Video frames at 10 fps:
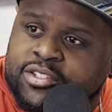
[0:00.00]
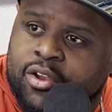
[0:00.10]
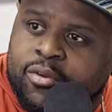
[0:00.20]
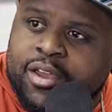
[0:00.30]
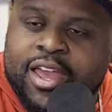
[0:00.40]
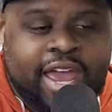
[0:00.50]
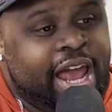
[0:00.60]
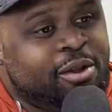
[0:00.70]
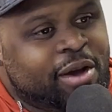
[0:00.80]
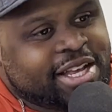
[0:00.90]
So,
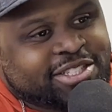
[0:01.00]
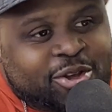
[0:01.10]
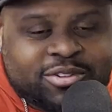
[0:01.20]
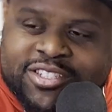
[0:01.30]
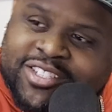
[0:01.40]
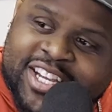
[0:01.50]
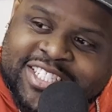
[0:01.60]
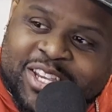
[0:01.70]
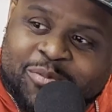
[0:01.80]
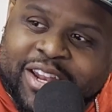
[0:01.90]
anyway, so,
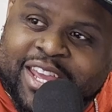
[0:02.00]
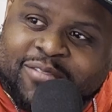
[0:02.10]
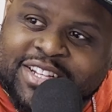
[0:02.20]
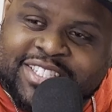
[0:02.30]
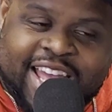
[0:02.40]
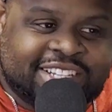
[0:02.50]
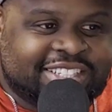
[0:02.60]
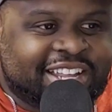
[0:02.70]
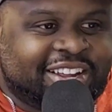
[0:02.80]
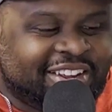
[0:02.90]
Justin, you want to give the stats there?